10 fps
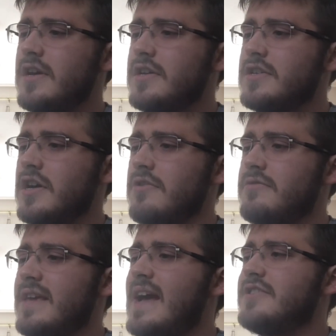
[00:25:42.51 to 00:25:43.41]
so
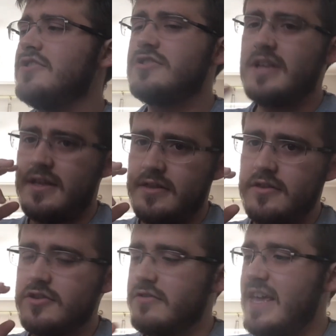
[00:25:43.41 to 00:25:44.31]
the actors
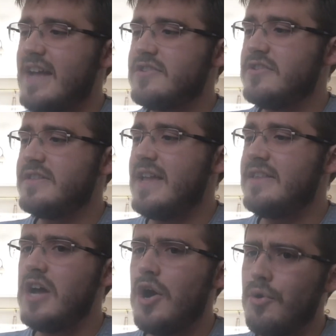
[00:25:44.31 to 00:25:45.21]
then
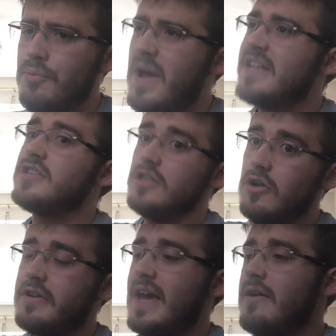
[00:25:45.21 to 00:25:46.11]
know where to
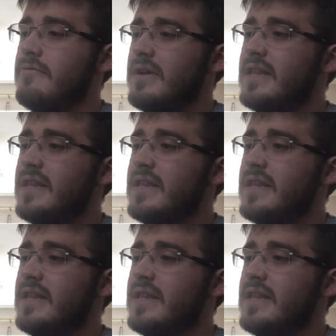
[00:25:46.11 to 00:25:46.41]
look at when